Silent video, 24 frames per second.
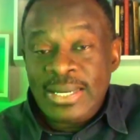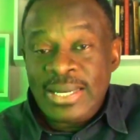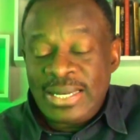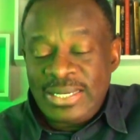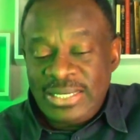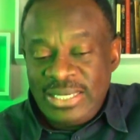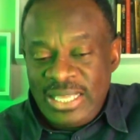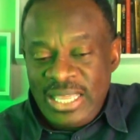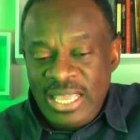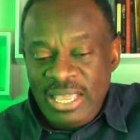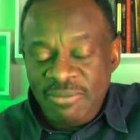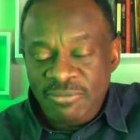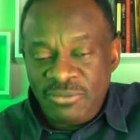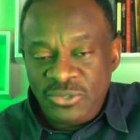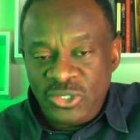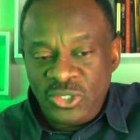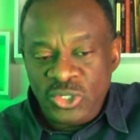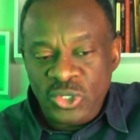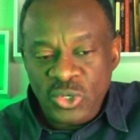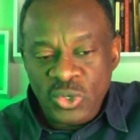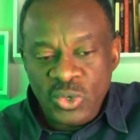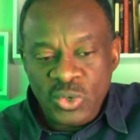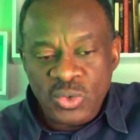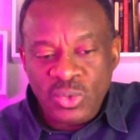that
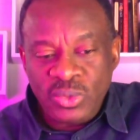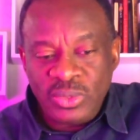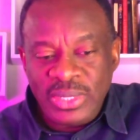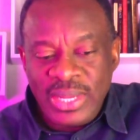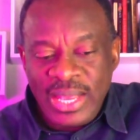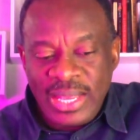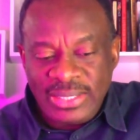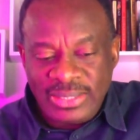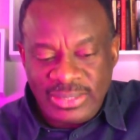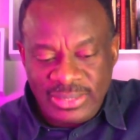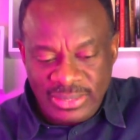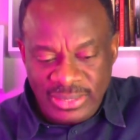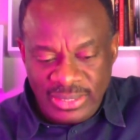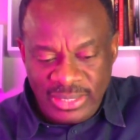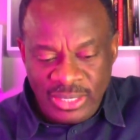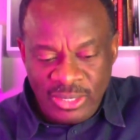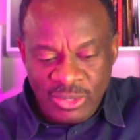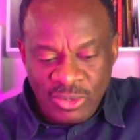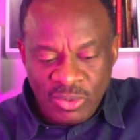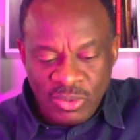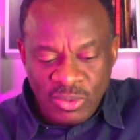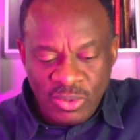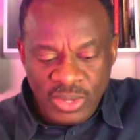gives you that, you